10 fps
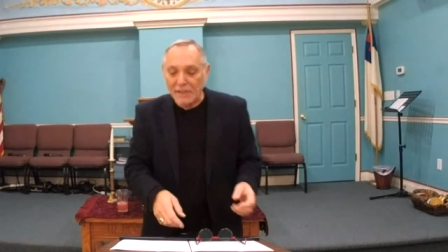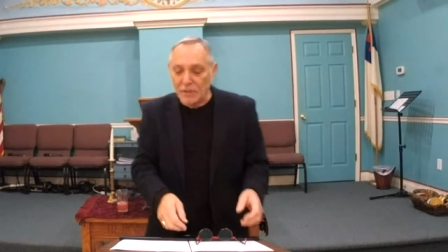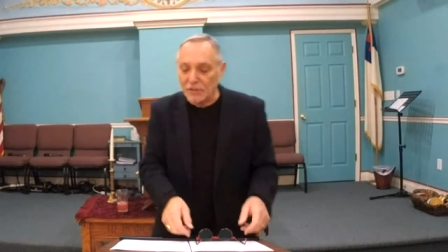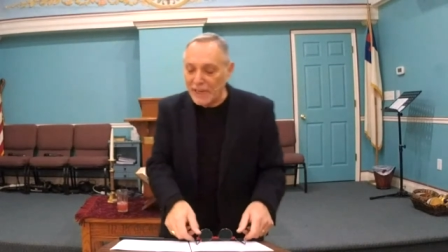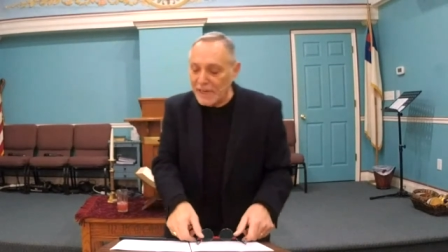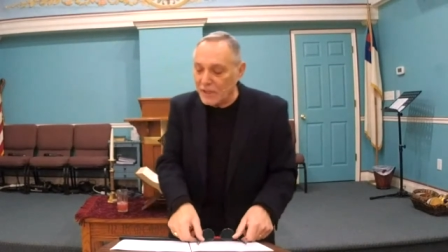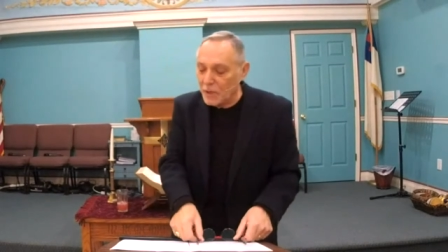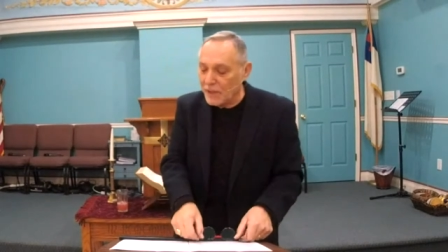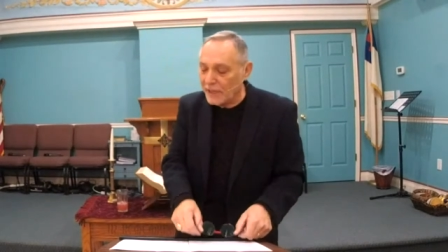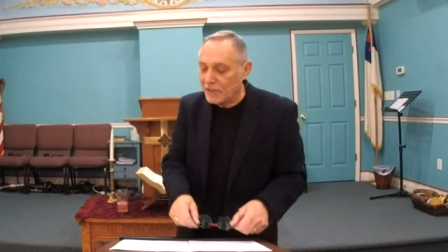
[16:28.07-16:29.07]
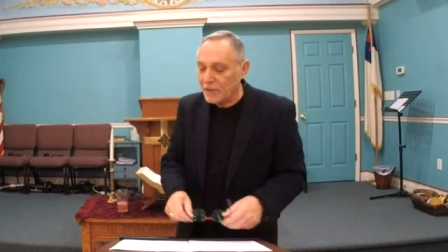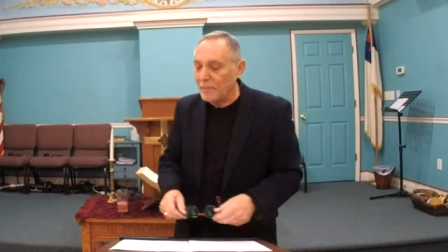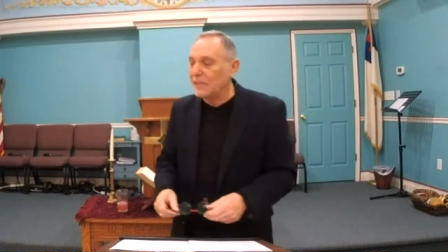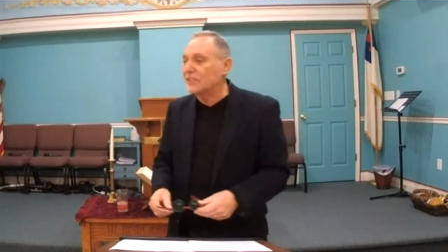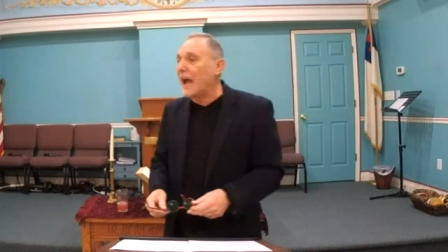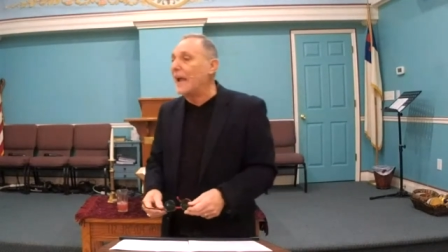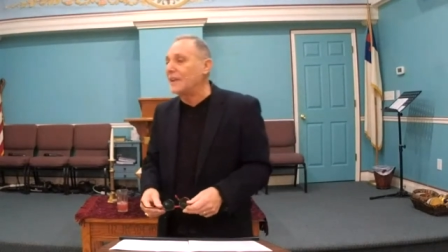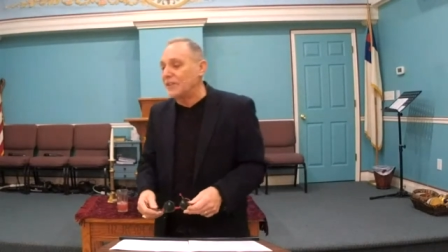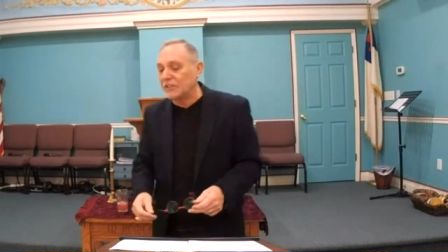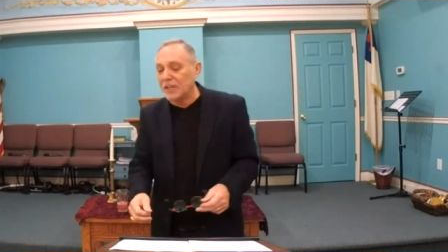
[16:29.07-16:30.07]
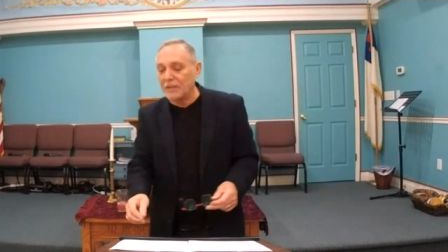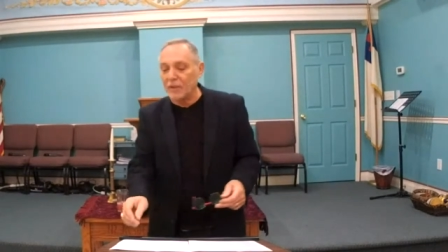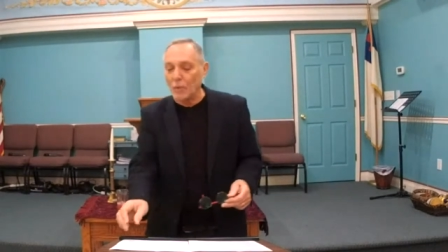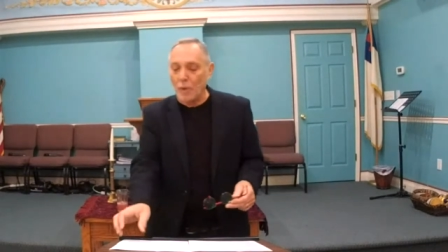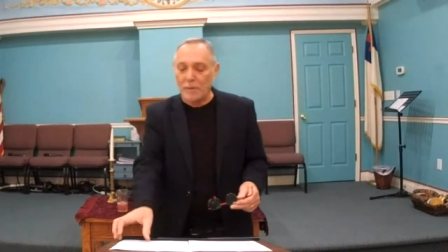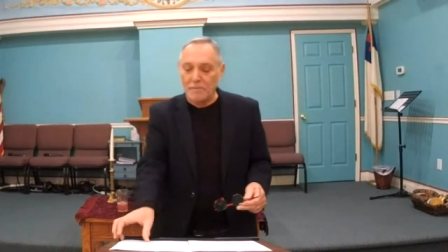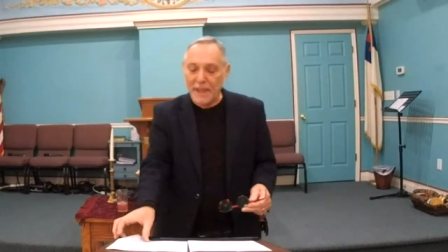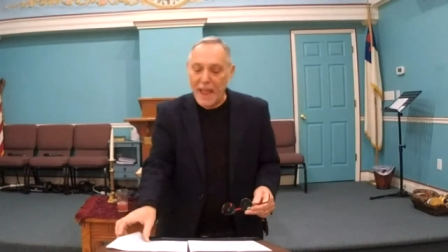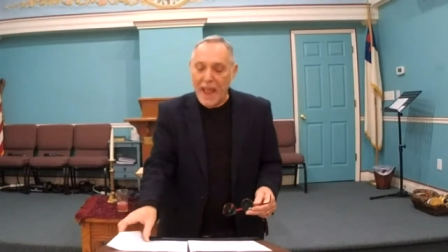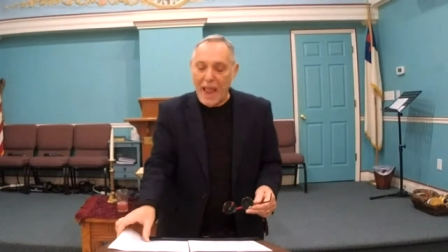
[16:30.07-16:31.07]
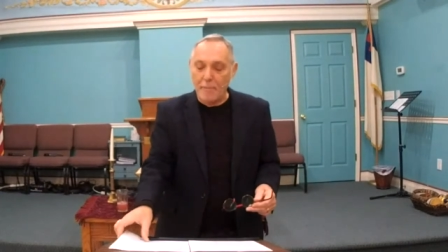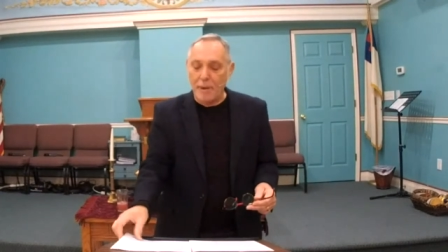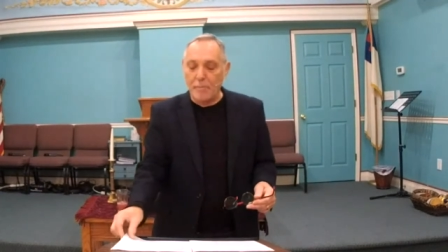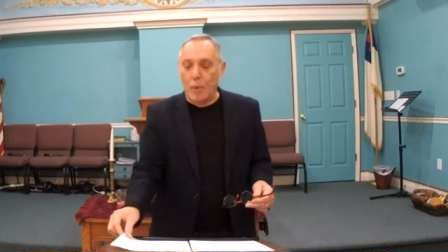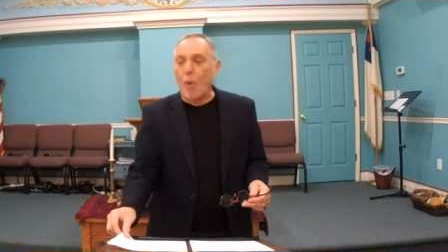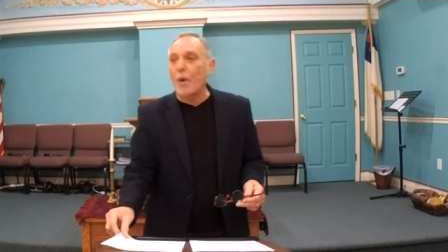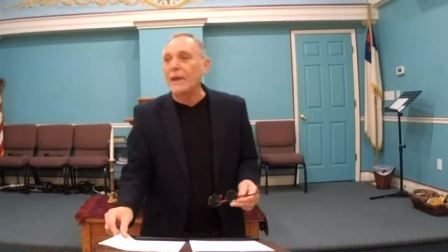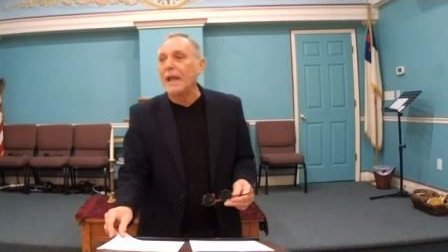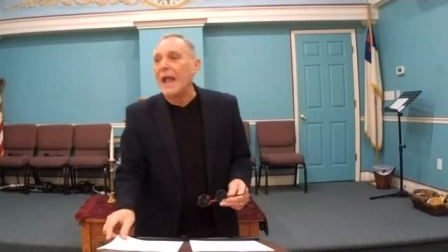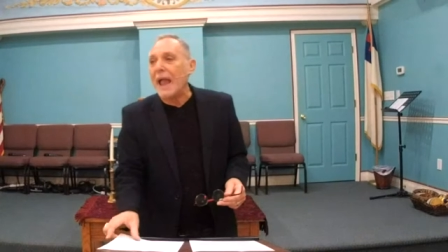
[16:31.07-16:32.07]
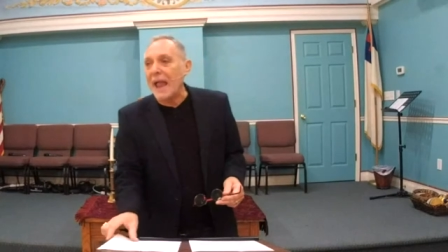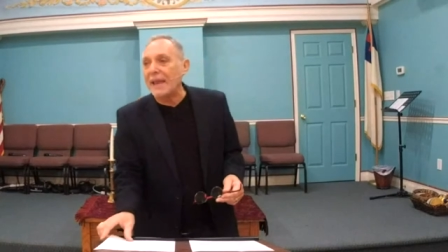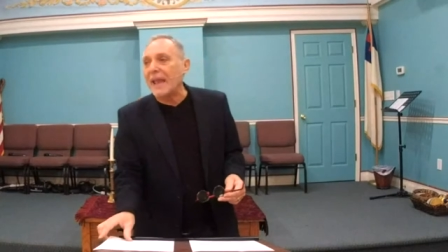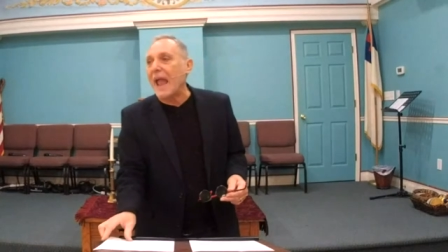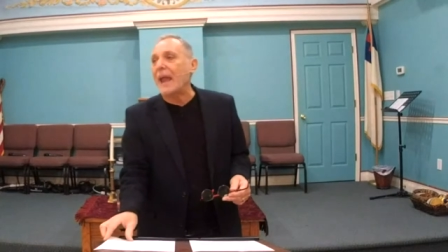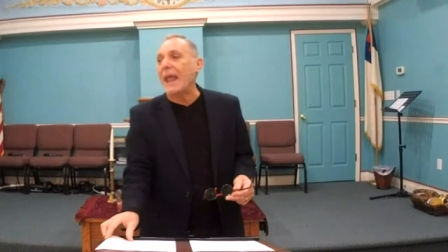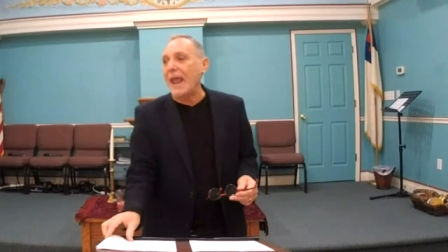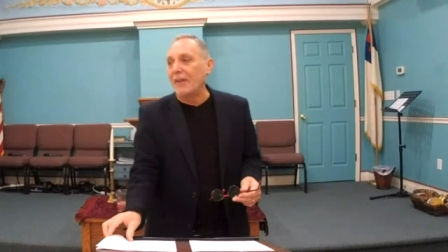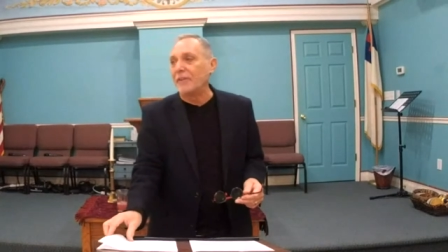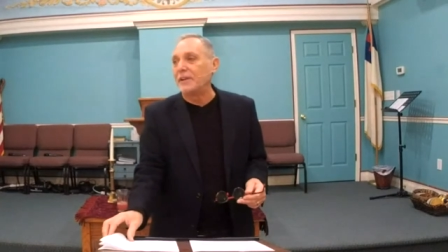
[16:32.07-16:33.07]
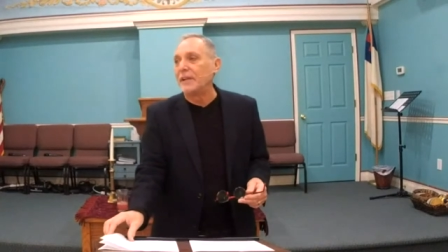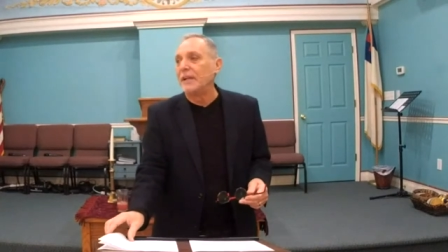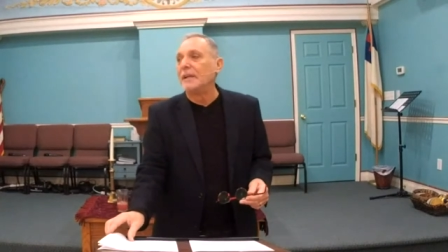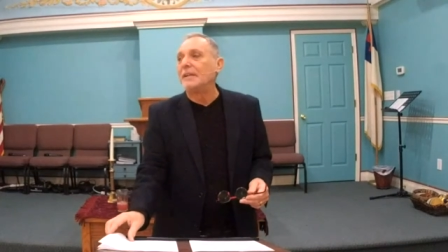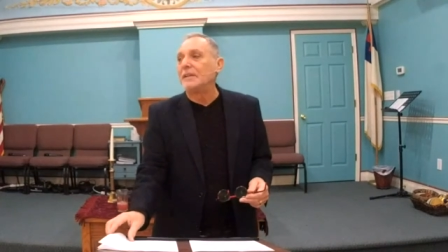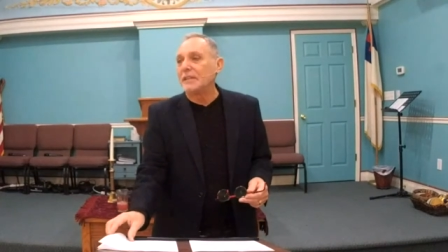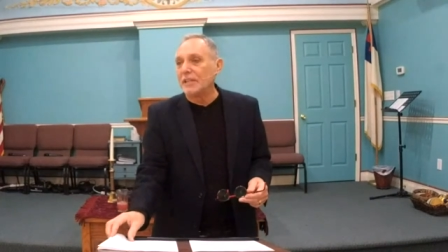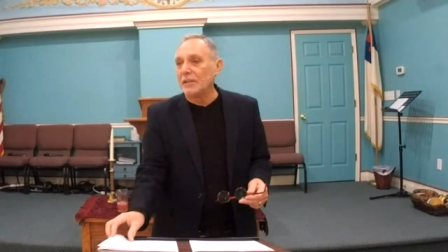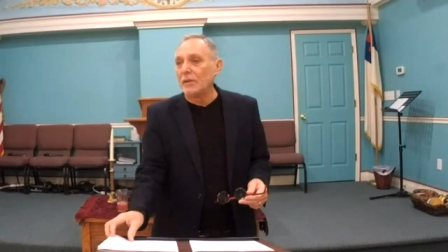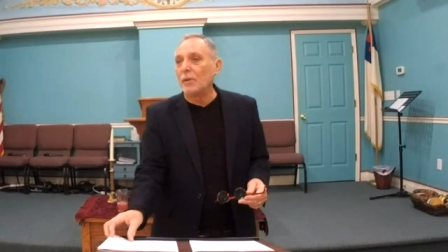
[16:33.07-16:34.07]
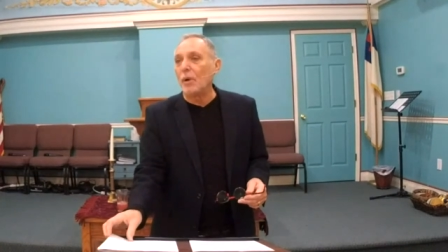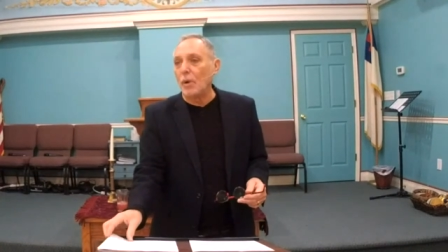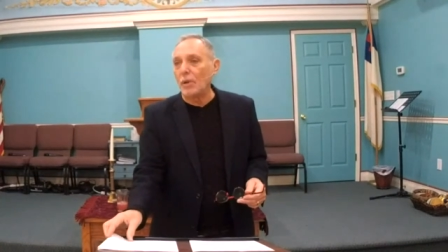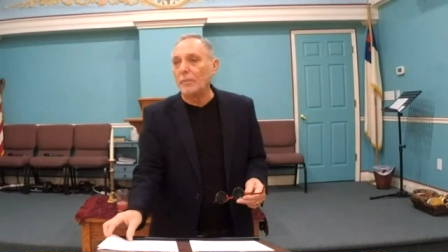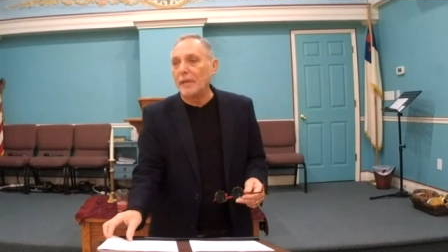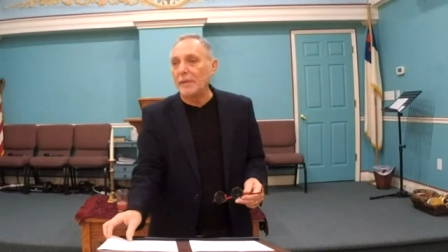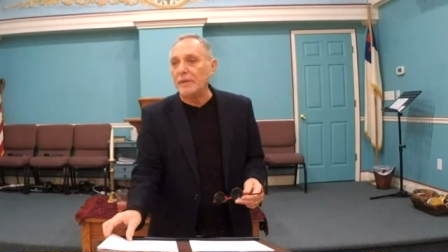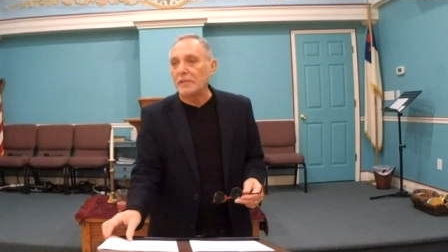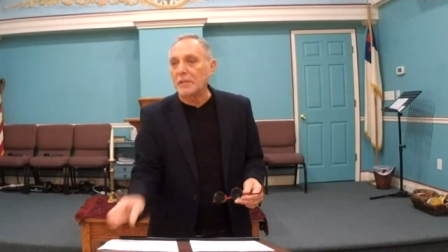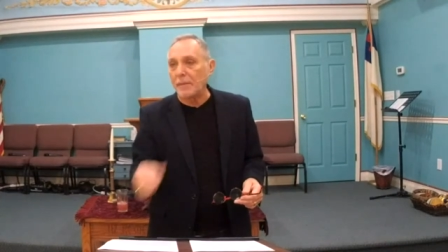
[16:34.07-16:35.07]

So Satan knew that Messiah, the seed of the woman, had been born, and he had Herod kill all the babies.